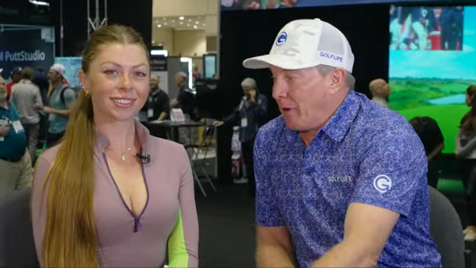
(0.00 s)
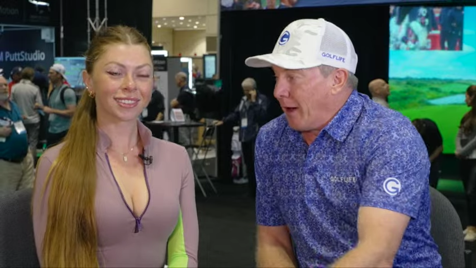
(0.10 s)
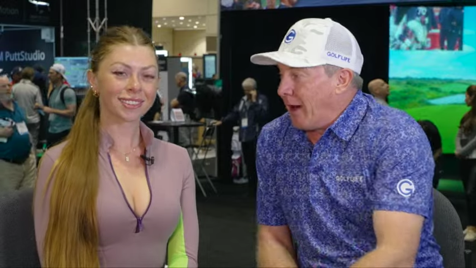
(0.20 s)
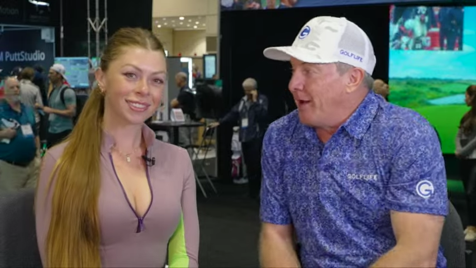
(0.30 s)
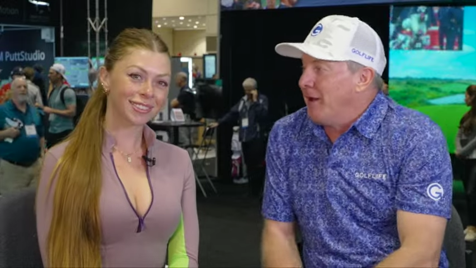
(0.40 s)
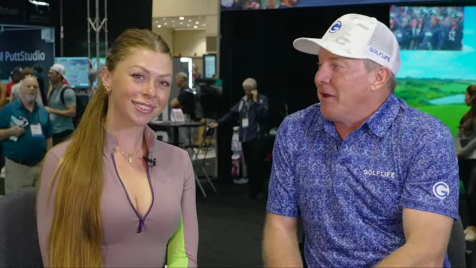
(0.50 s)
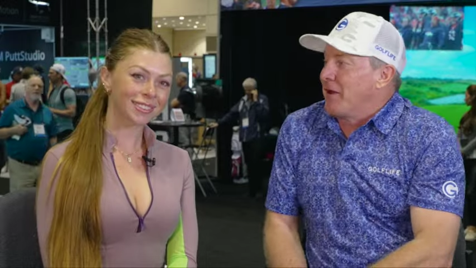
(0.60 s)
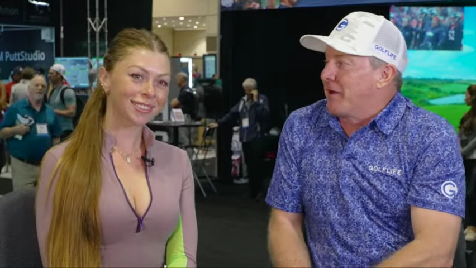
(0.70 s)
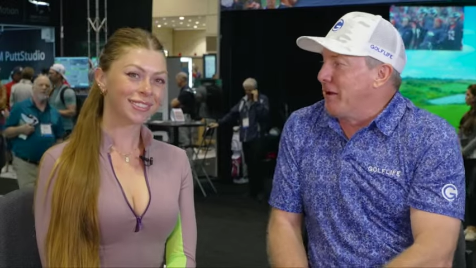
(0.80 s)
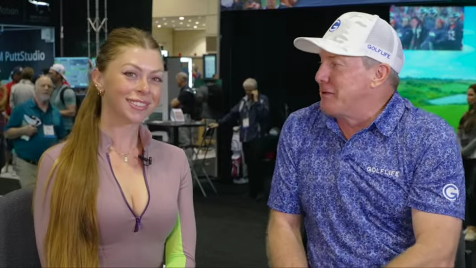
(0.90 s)
Speaker 1: by
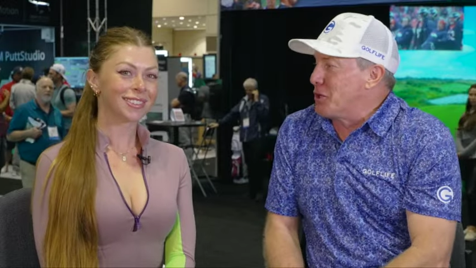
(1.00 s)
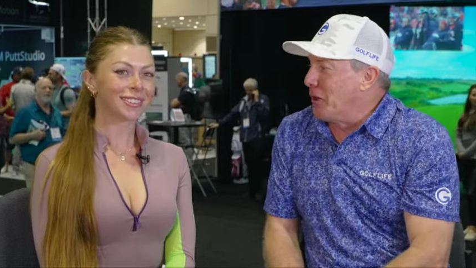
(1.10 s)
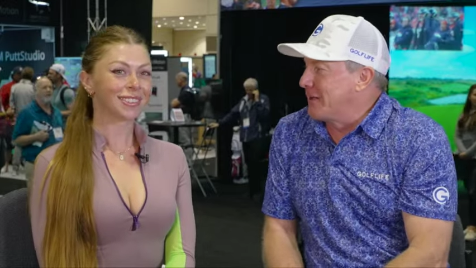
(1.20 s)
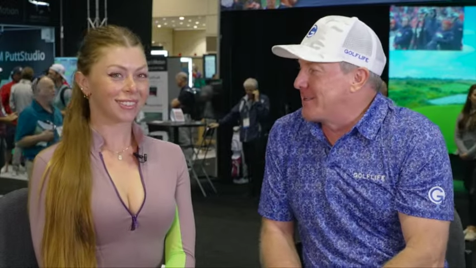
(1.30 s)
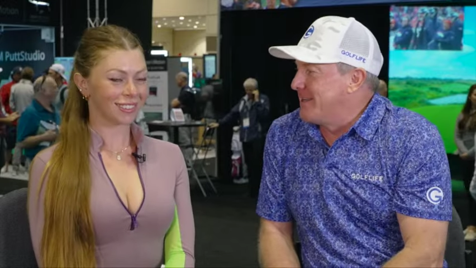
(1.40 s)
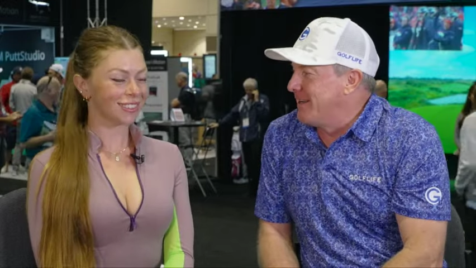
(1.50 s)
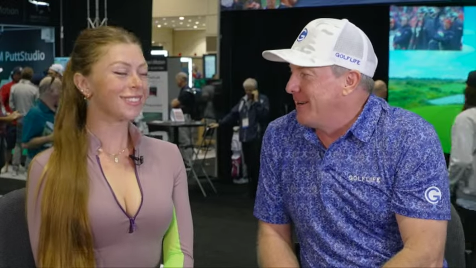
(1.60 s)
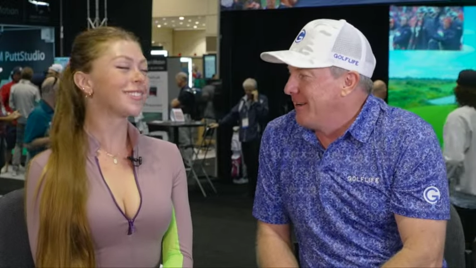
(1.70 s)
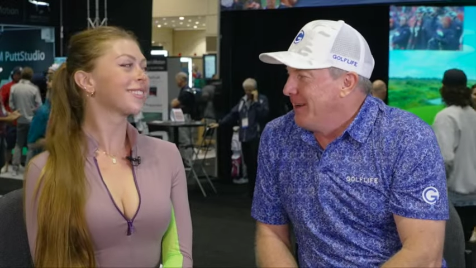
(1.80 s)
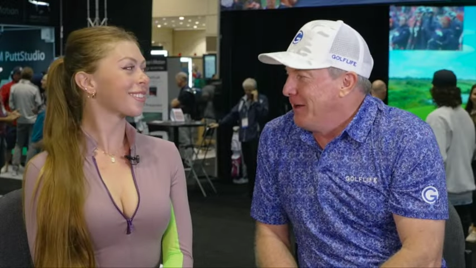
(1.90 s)
Claire
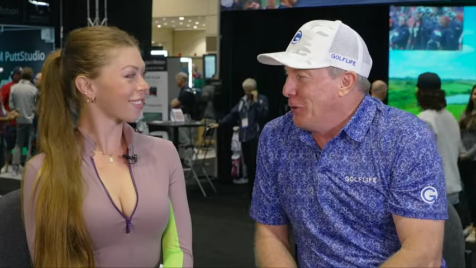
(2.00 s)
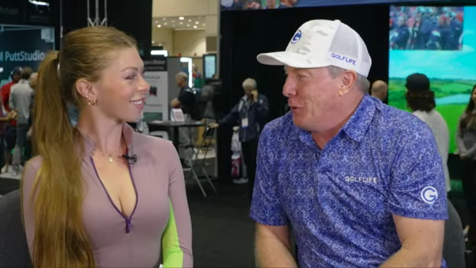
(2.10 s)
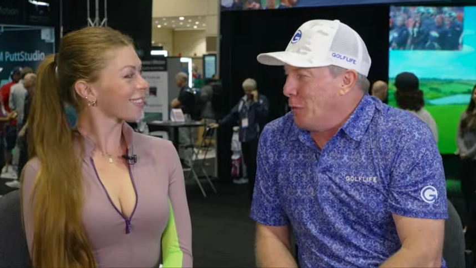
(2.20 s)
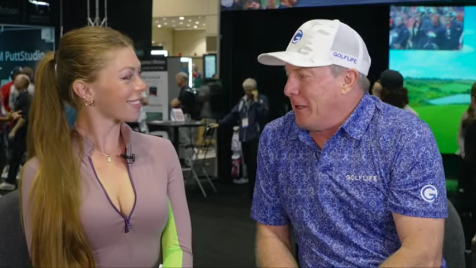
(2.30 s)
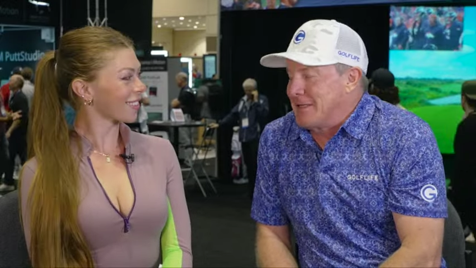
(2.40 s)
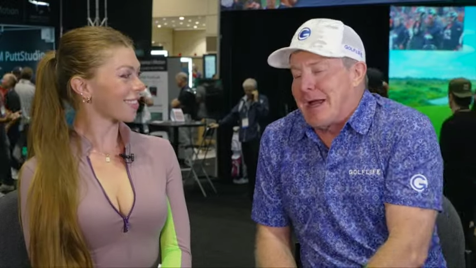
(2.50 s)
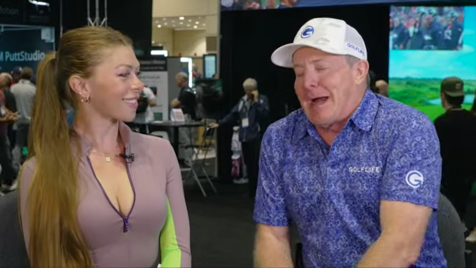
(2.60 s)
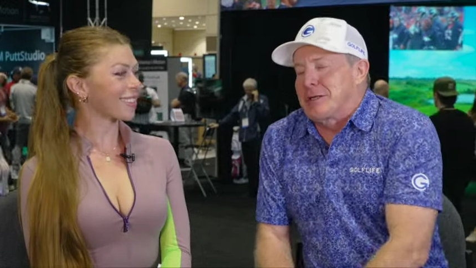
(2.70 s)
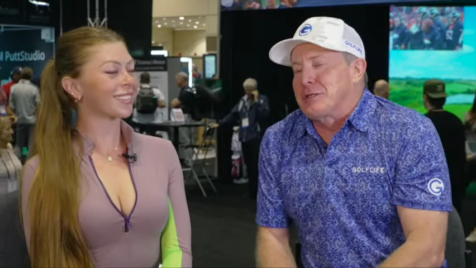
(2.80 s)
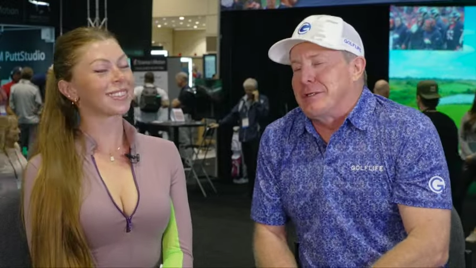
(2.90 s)
Johnson, who is
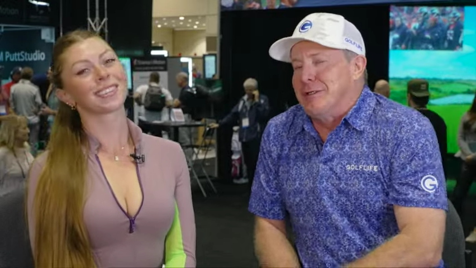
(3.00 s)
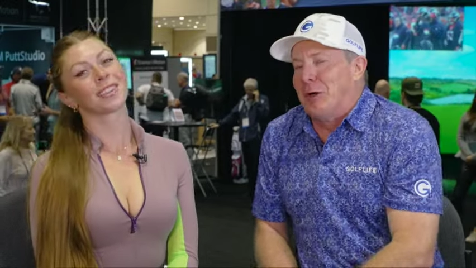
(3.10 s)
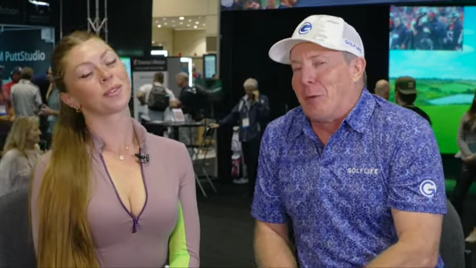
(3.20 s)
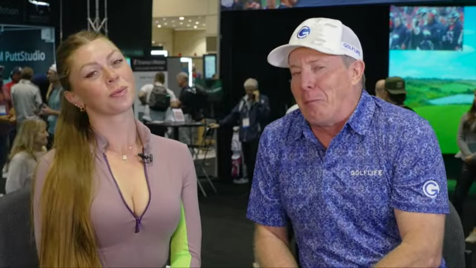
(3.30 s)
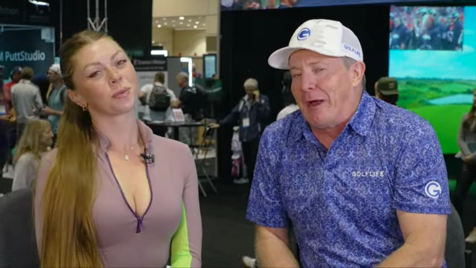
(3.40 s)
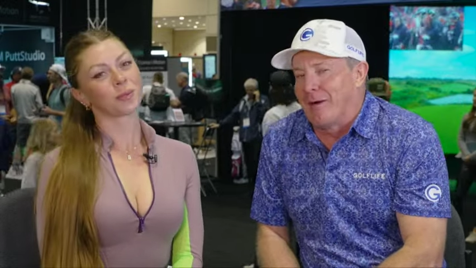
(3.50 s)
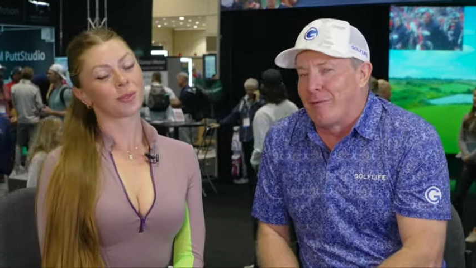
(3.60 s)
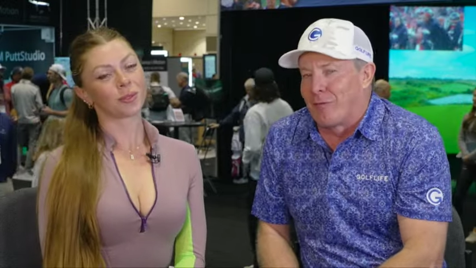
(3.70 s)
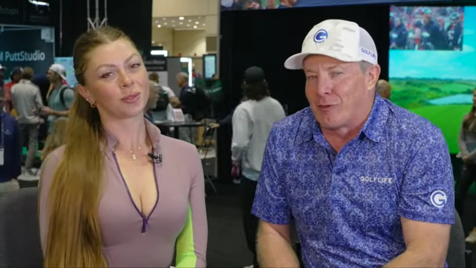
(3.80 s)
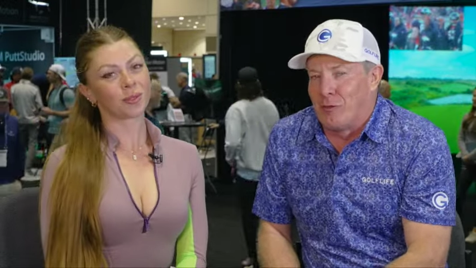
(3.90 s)
actually known
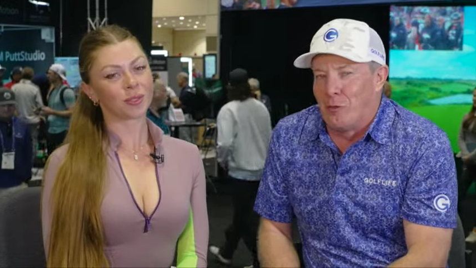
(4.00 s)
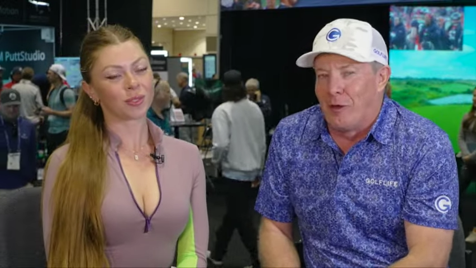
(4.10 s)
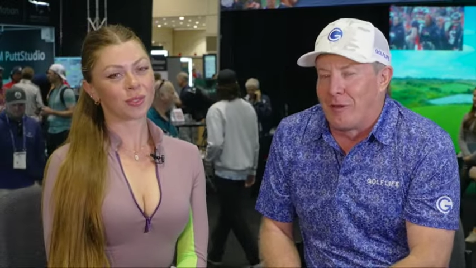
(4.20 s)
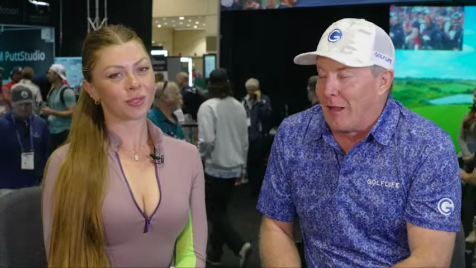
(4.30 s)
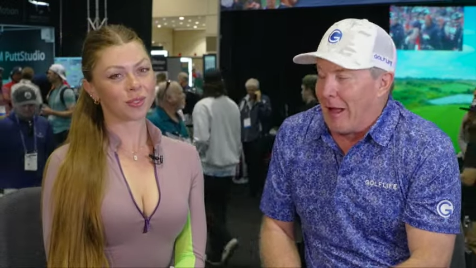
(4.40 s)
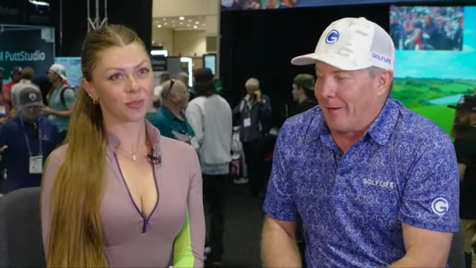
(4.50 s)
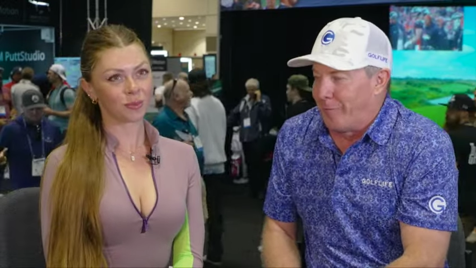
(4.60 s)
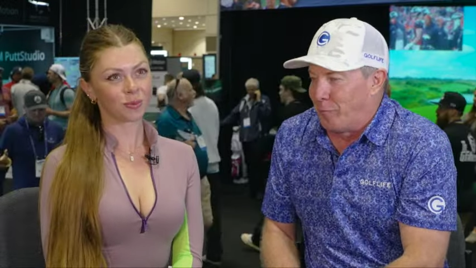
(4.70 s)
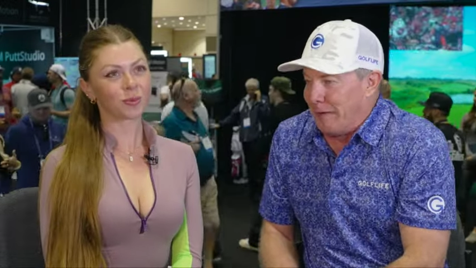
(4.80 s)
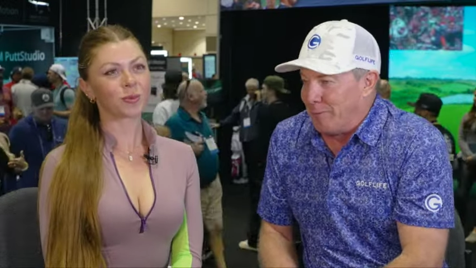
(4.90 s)
better to a lot
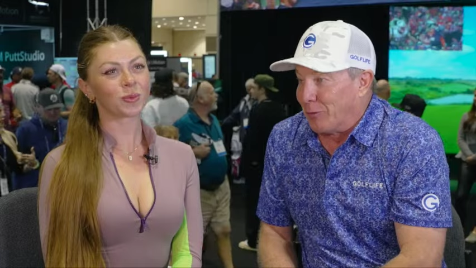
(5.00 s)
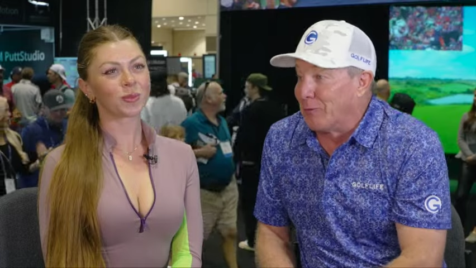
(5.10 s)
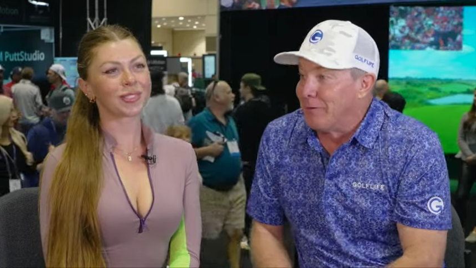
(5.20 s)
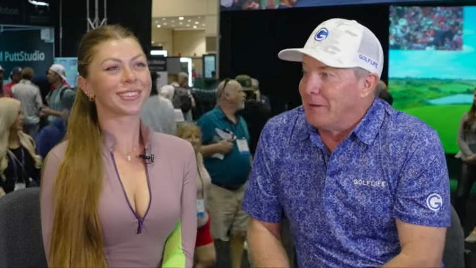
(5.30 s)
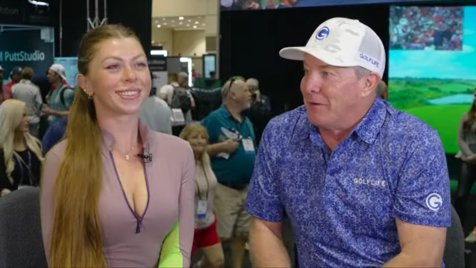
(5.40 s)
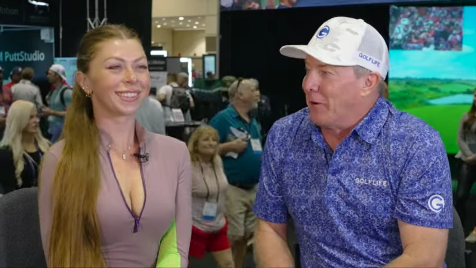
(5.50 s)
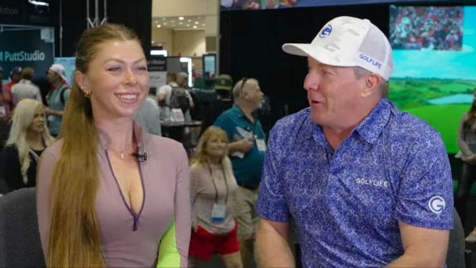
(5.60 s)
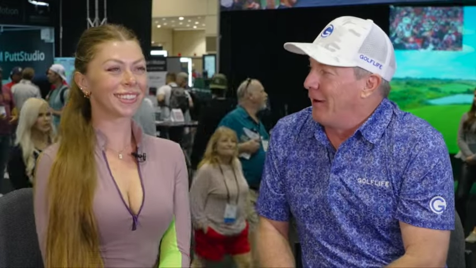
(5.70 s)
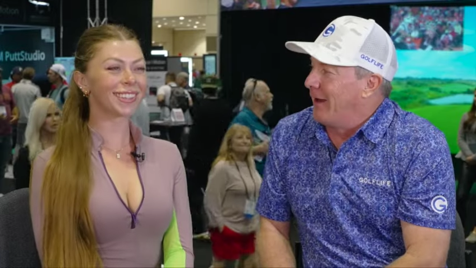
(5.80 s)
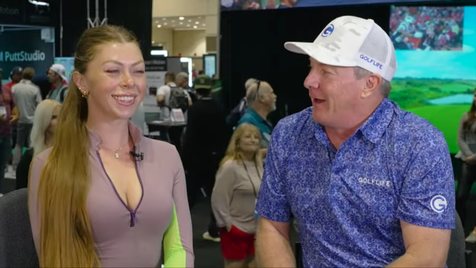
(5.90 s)
of people
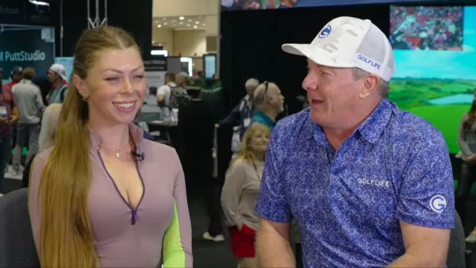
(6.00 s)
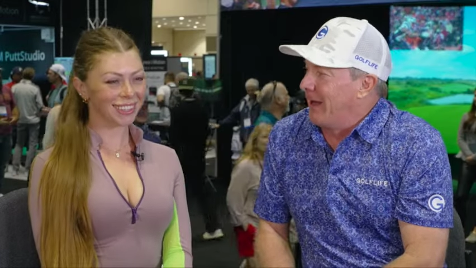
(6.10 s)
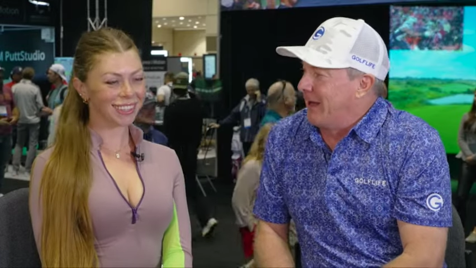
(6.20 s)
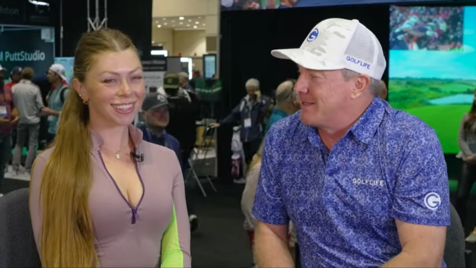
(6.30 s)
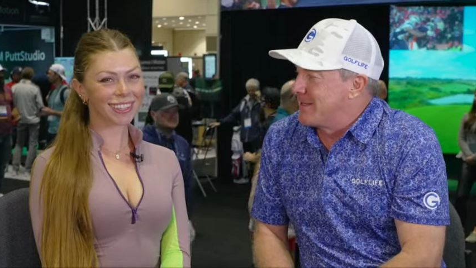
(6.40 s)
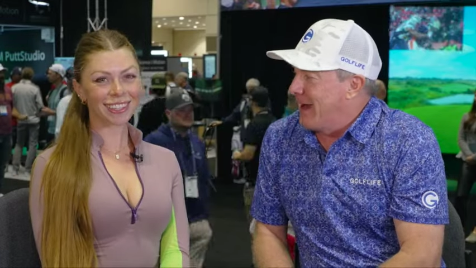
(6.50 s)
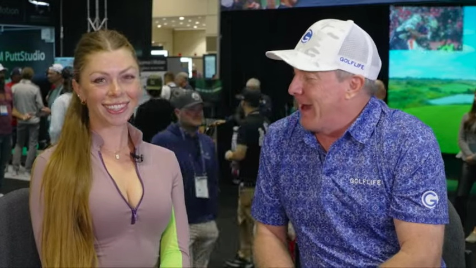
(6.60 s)
online as